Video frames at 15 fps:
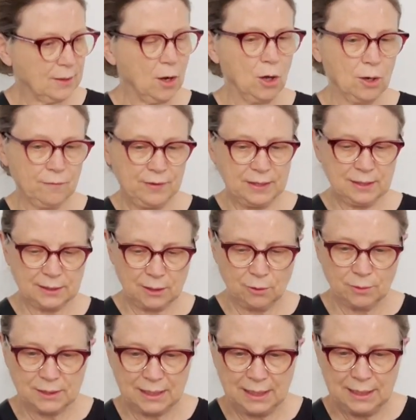All of this
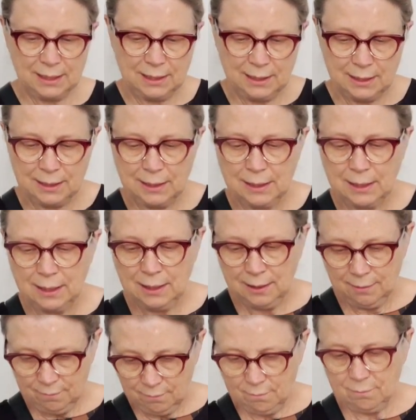goes in
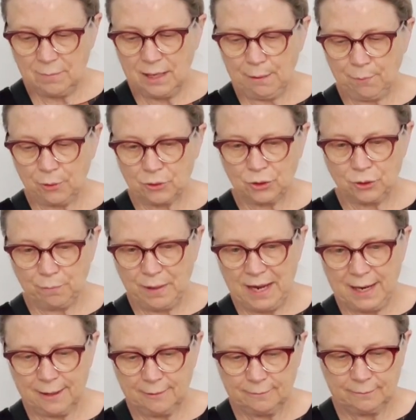my personal
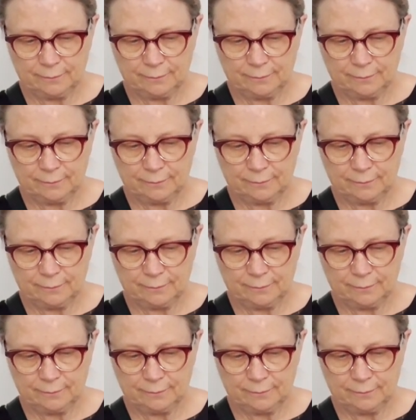bag.